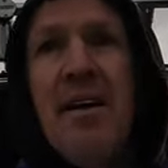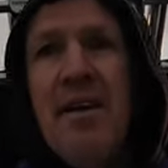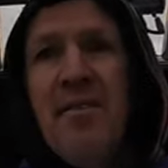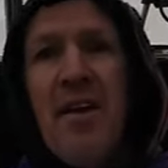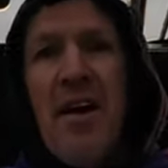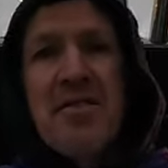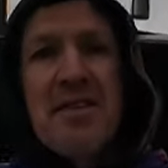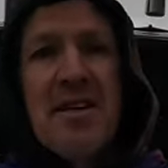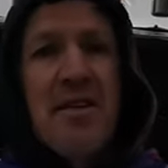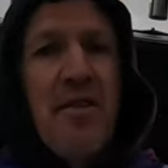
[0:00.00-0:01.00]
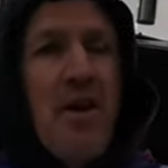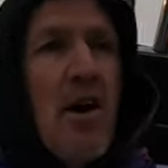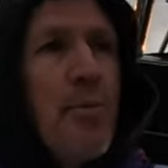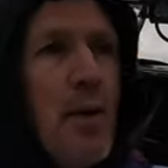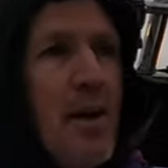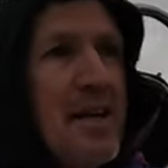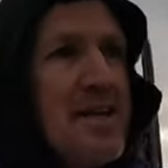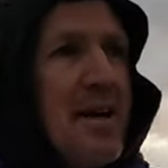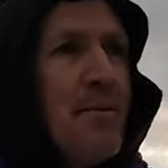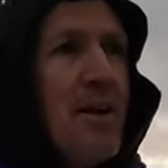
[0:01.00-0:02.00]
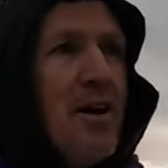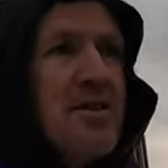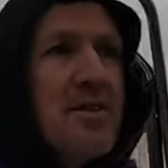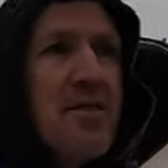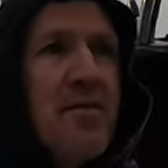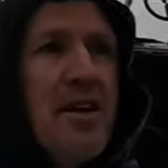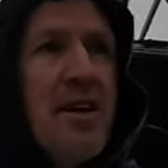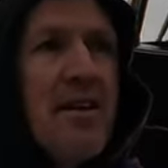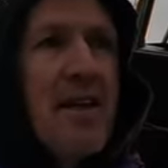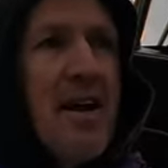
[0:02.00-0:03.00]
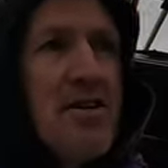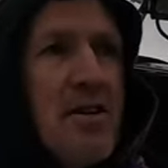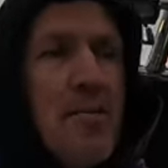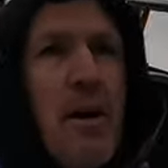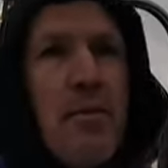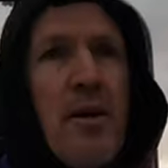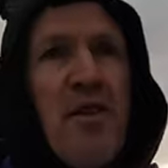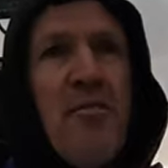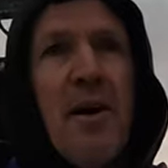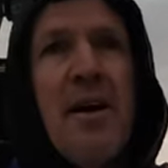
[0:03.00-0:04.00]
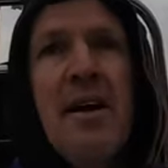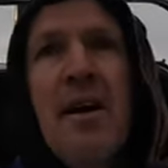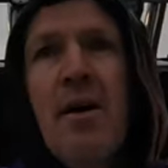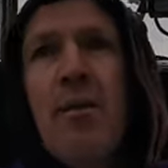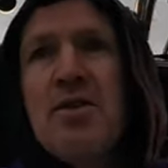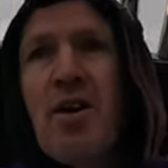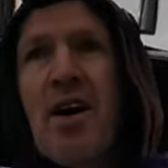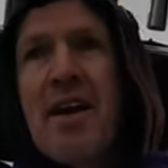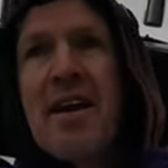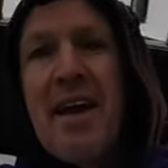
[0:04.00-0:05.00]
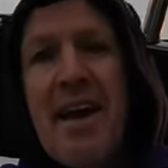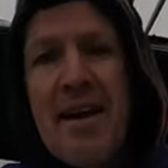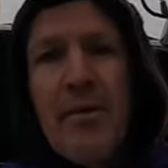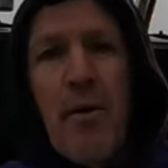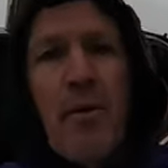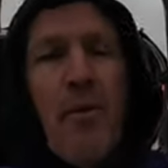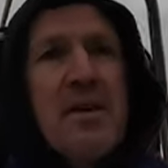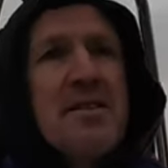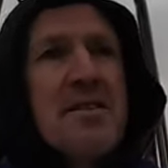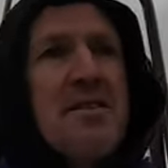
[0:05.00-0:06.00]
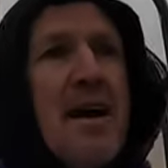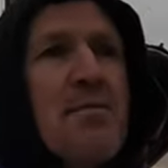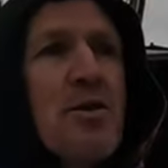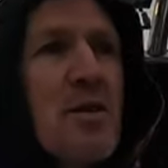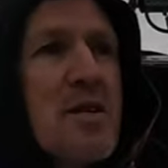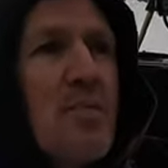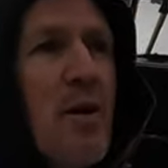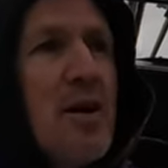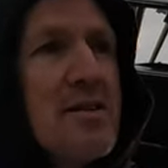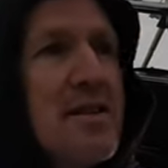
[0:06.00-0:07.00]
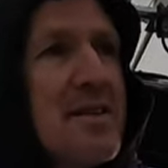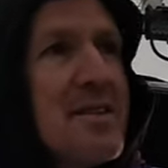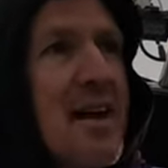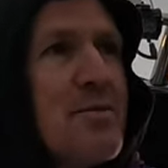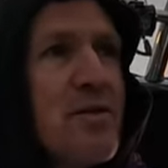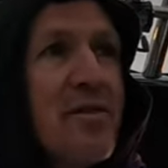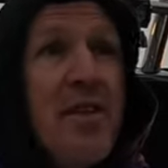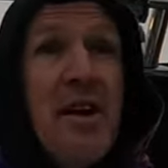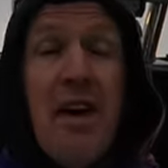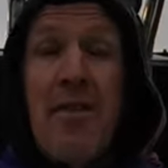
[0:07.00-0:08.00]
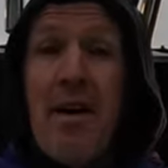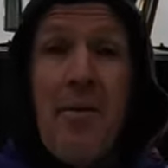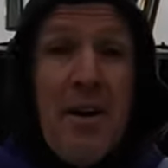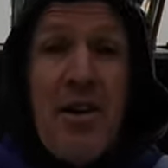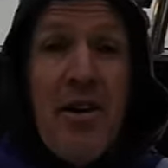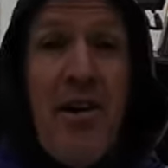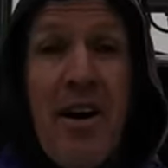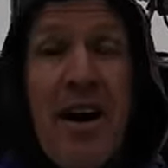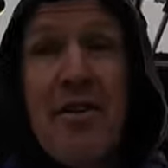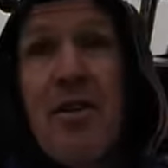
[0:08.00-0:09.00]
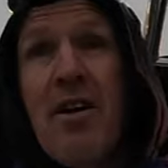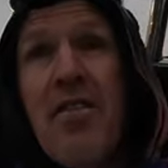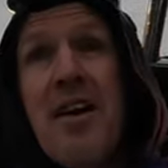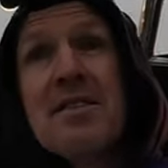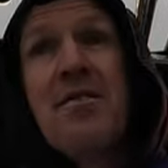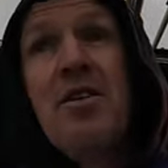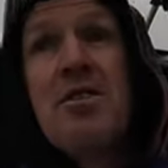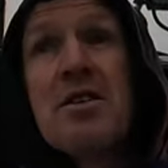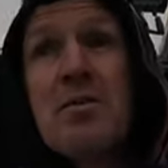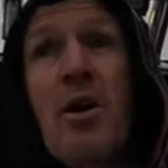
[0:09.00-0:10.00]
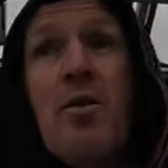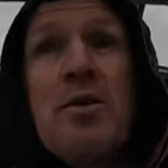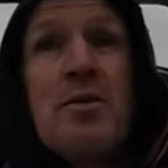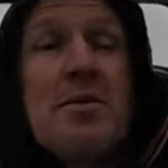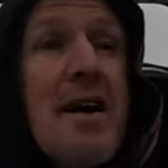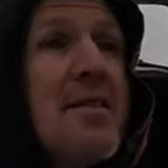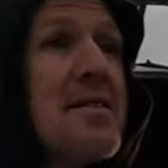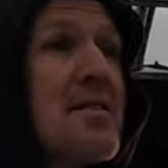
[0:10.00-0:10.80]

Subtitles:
If you haven't seen the video, I'll put a link down below to the video that actually popped off. But we tried it again and we went to the same sort of spot, did the same sort of video, and that one got 900 odd thousand views as well, which was something.